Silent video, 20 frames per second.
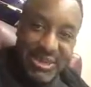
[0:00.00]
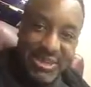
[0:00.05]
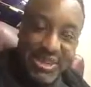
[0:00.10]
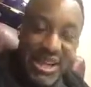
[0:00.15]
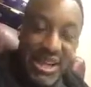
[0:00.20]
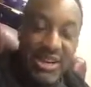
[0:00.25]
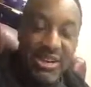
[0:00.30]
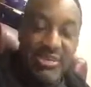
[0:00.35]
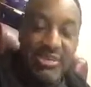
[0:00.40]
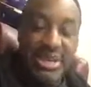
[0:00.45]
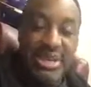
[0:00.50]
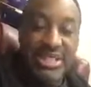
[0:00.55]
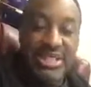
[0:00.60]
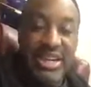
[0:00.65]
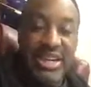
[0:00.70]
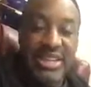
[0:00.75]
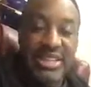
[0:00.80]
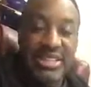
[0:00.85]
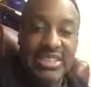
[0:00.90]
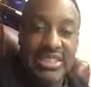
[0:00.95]
So now I'm
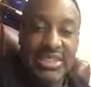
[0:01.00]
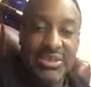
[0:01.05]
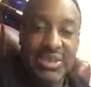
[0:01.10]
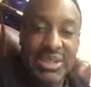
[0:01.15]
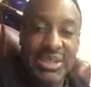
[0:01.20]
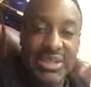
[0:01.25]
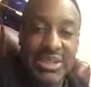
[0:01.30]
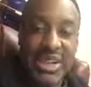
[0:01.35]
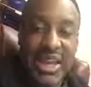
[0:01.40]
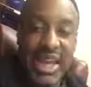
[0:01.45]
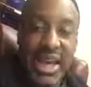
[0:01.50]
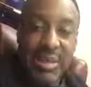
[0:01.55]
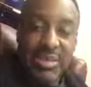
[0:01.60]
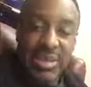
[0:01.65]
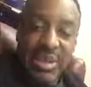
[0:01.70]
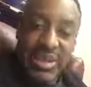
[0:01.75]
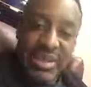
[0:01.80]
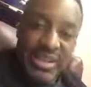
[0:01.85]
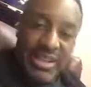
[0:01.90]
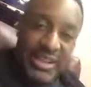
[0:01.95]
excited to see what's going to
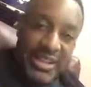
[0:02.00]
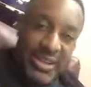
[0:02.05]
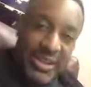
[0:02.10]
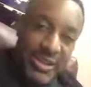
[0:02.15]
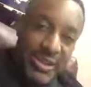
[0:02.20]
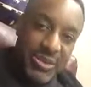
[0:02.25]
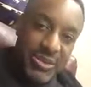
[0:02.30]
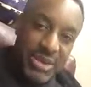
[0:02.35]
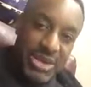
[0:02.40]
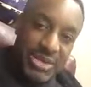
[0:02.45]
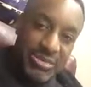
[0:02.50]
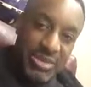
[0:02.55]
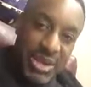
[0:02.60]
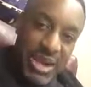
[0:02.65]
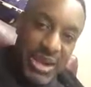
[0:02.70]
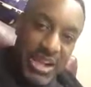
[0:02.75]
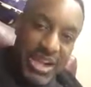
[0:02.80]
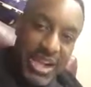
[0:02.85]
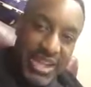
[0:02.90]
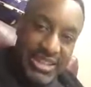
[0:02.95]
happen when this
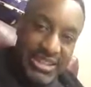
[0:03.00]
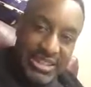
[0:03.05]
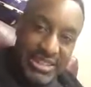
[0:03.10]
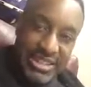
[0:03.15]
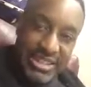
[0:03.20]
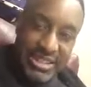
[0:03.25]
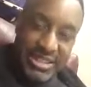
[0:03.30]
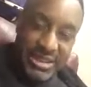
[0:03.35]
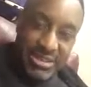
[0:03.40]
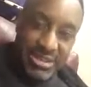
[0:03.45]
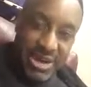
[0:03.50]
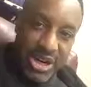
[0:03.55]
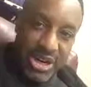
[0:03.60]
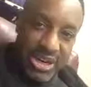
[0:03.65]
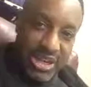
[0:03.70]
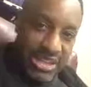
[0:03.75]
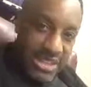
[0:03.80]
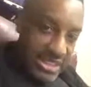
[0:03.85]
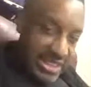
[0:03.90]
product actually hits the market.